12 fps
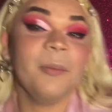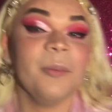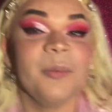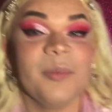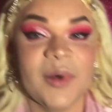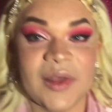
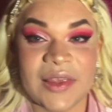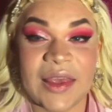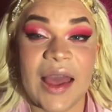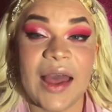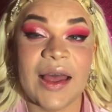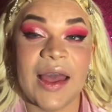But
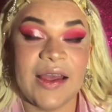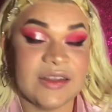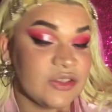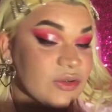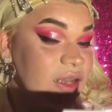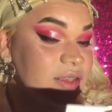yeah,
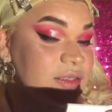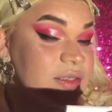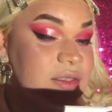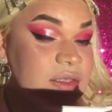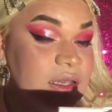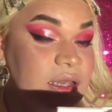as you guys can
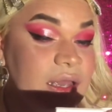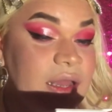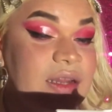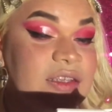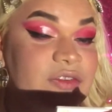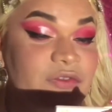see,
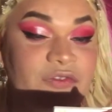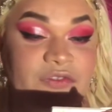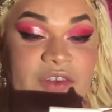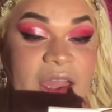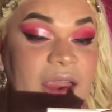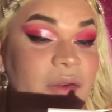it is
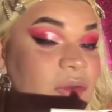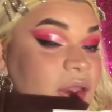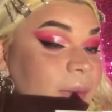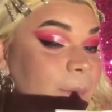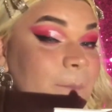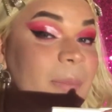
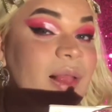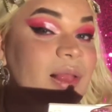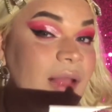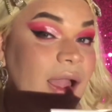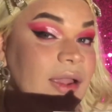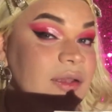very
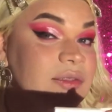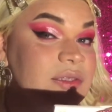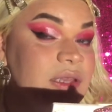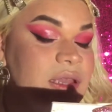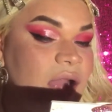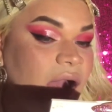
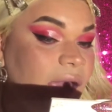blinding. I